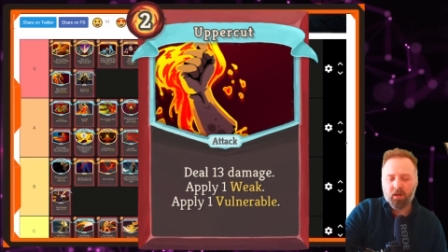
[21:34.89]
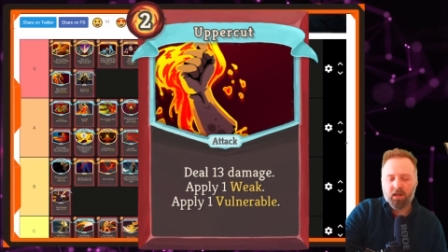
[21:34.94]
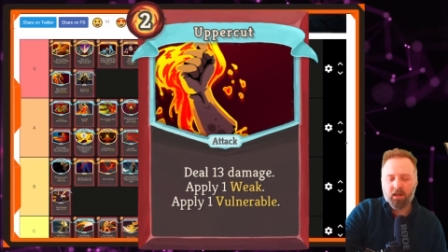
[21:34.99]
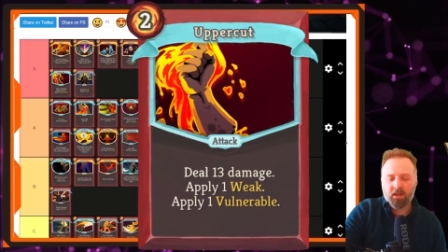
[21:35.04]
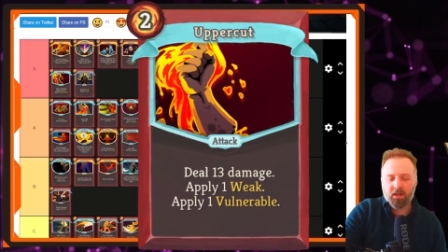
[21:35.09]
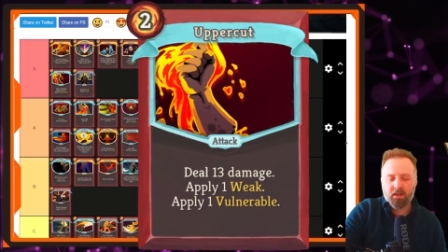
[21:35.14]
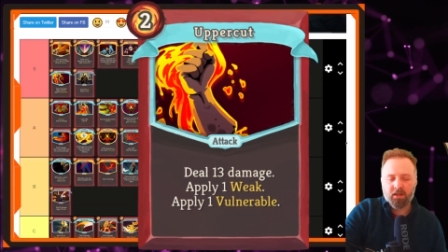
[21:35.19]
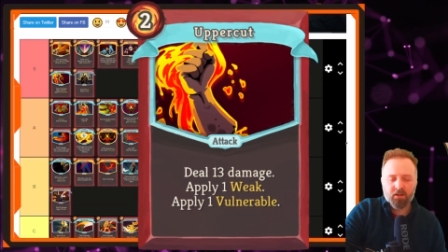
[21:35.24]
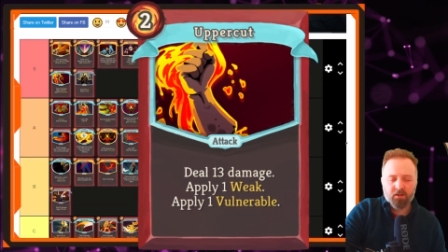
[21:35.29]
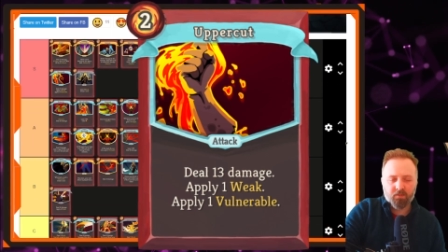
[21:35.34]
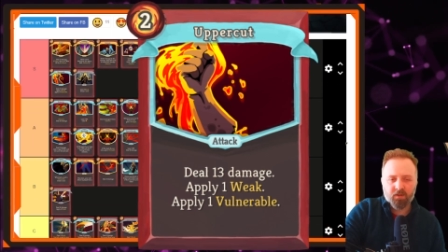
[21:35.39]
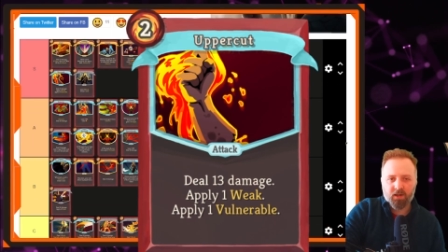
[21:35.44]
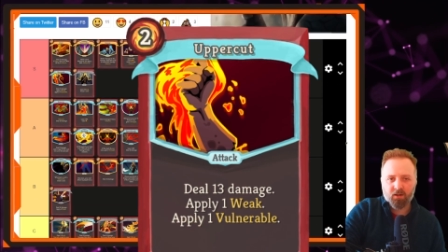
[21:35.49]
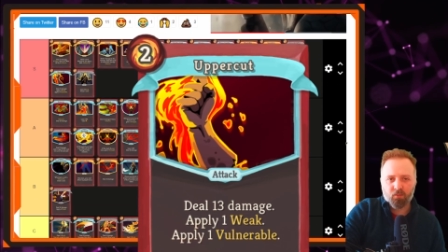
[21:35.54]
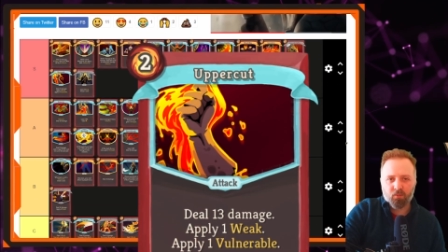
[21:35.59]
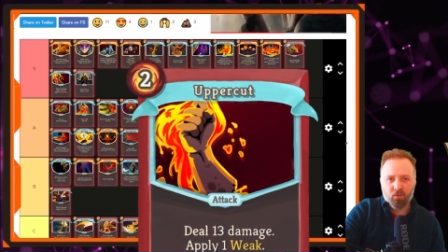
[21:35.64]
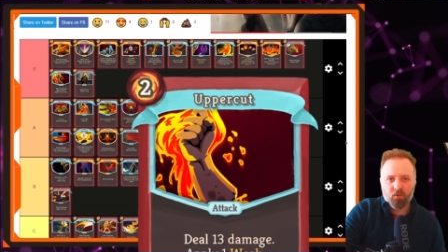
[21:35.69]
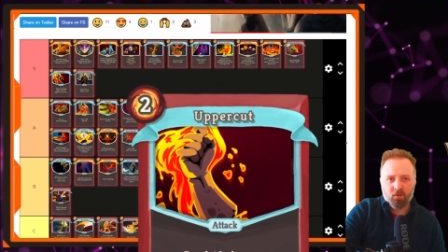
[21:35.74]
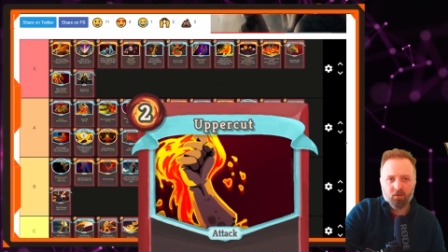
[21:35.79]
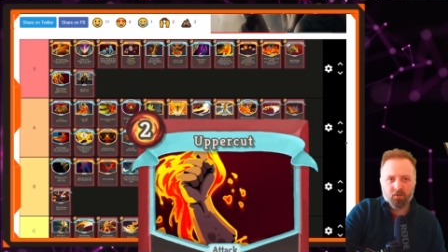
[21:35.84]
end of
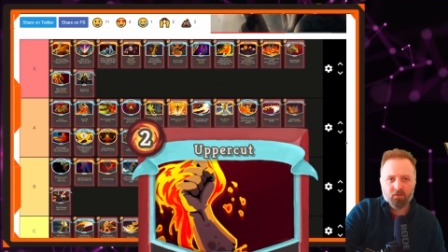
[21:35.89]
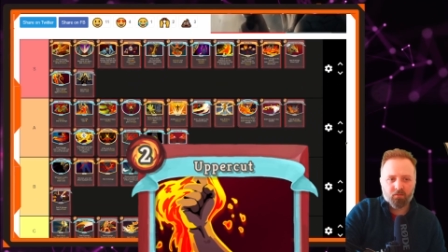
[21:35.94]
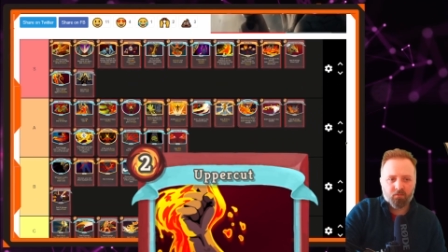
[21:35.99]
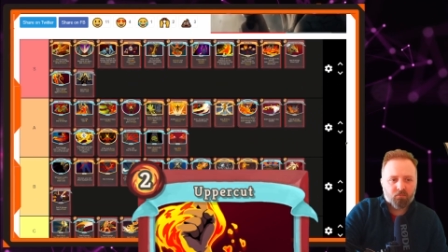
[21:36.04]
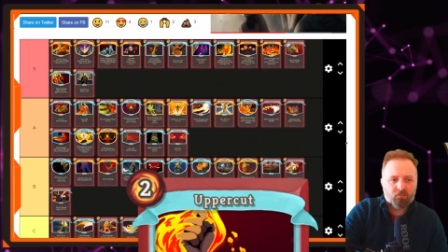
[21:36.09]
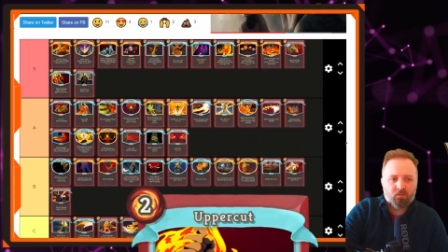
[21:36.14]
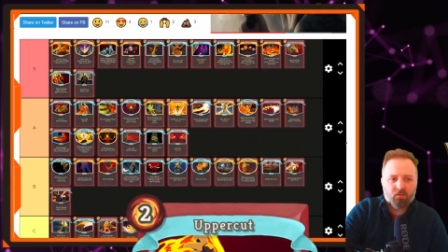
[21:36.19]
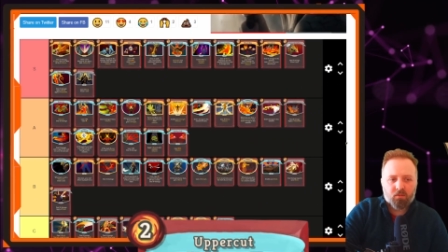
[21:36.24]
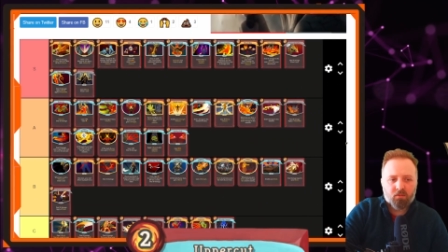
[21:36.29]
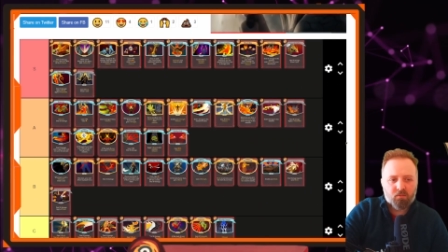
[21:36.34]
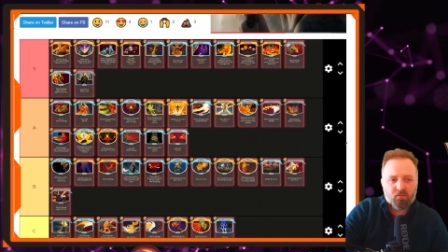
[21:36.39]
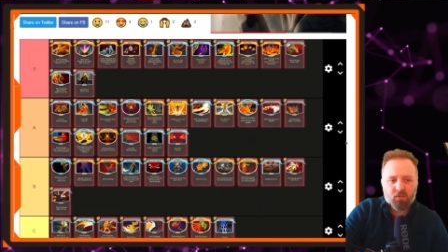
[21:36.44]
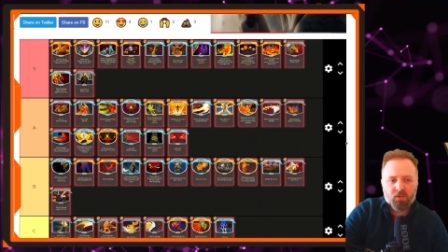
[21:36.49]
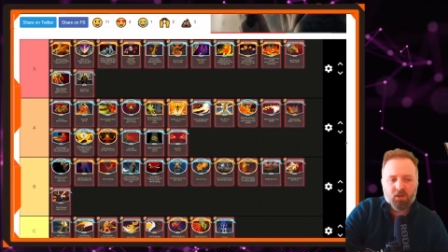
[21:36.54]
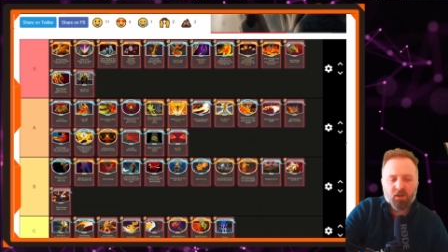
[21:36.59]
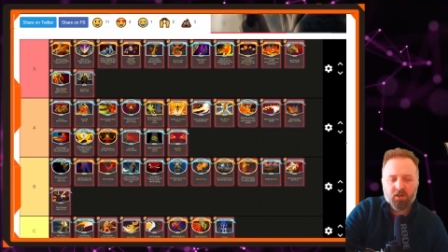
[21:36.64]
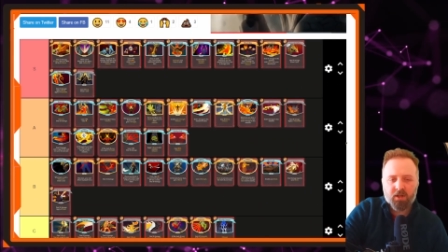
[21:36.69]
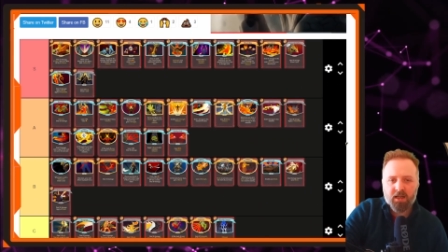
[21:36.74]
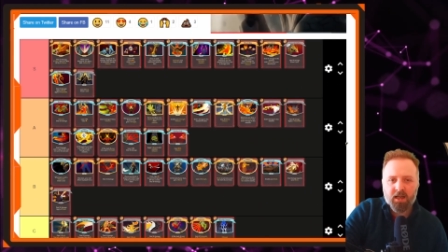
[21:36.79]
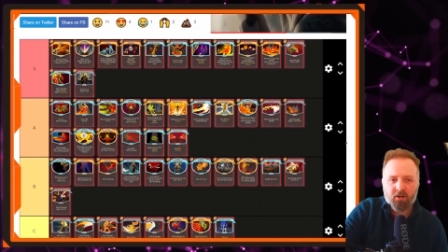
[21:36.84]
Act 1,
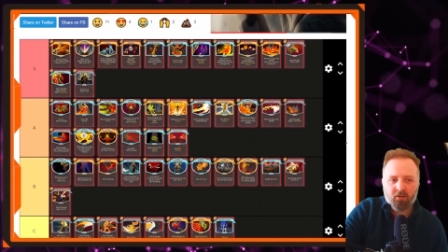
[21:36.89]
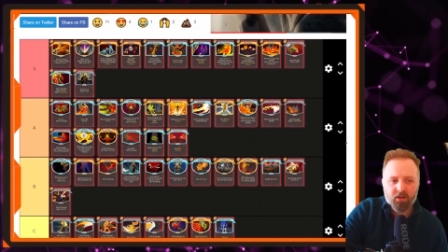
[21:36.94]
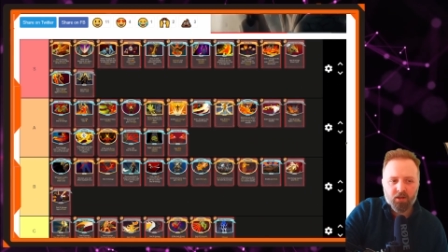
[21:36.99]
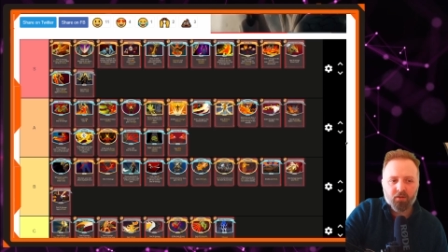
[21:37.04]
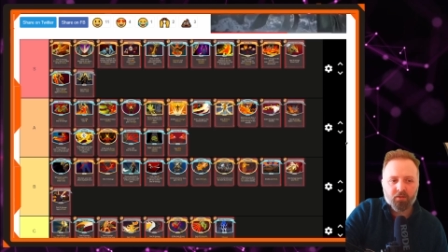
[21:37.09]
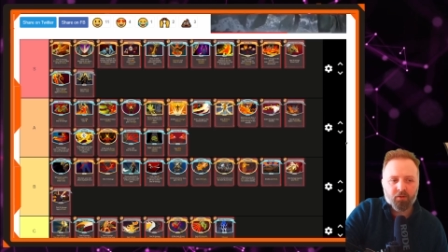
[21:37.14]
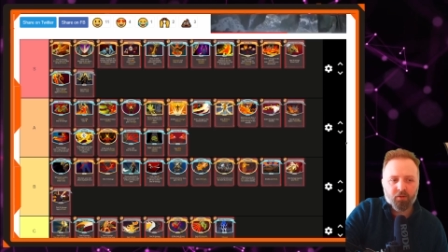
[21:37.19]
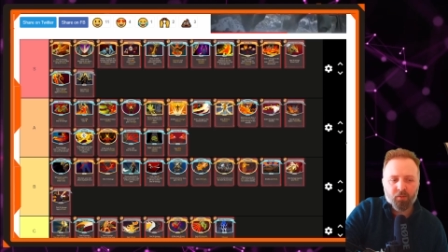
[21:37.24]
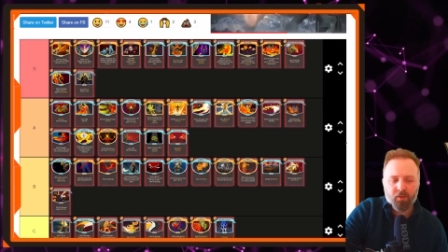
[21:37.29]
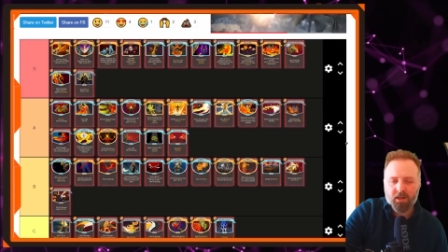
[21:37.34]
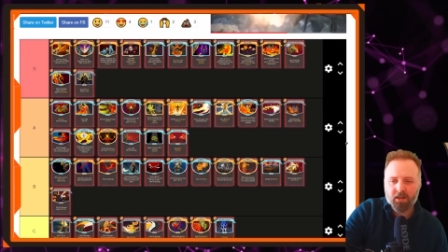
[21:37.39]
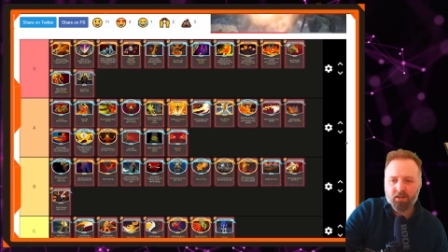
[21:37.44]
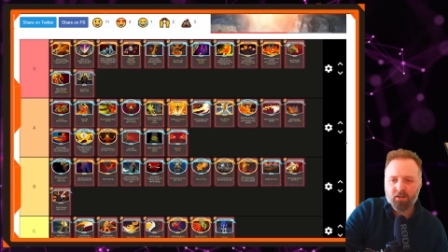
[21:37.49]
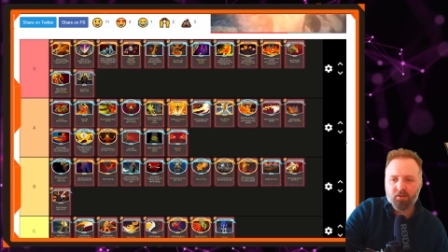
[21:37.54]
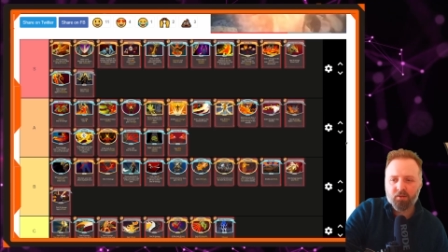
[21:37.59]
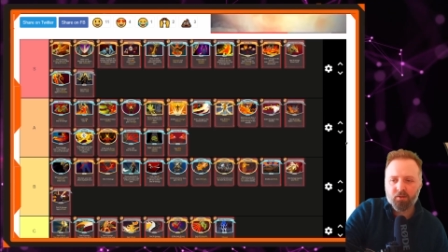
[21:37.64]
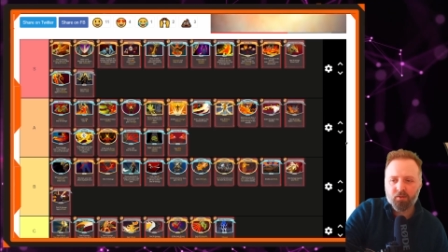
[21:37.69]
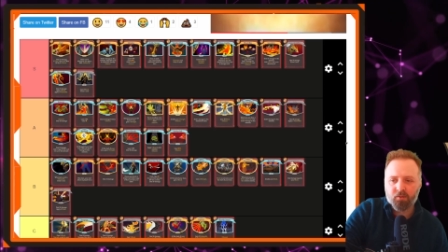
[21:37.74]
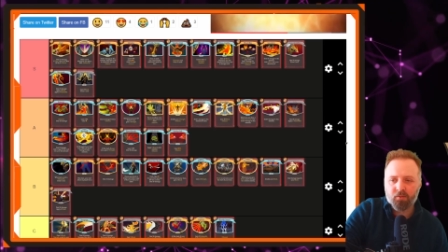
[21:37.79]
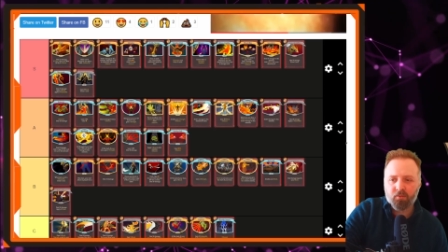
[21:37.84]
can carry you through Act
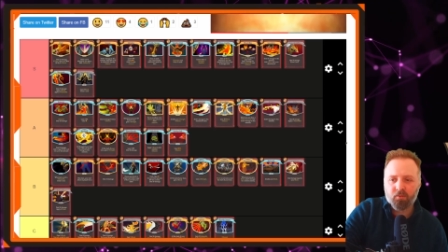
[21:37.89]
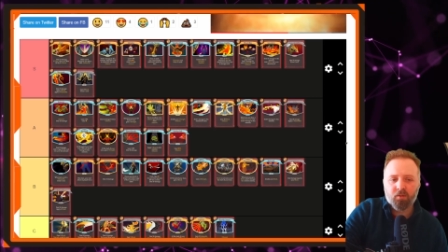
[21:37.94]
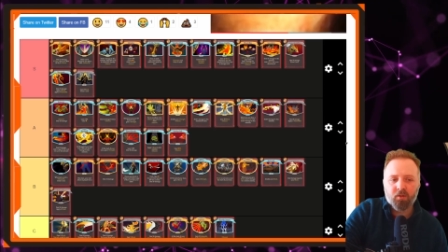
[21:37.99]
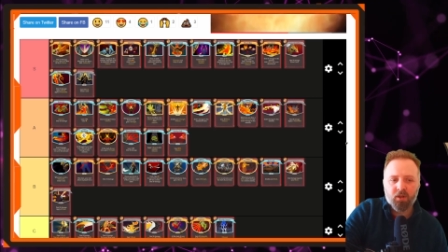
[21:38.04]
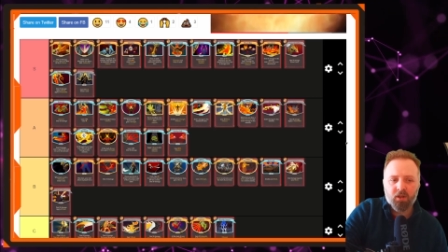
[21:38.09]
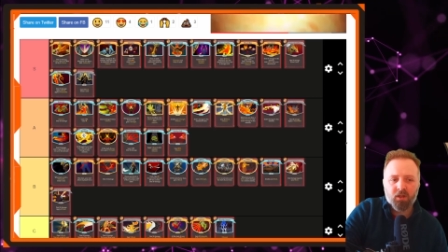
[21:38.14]
2,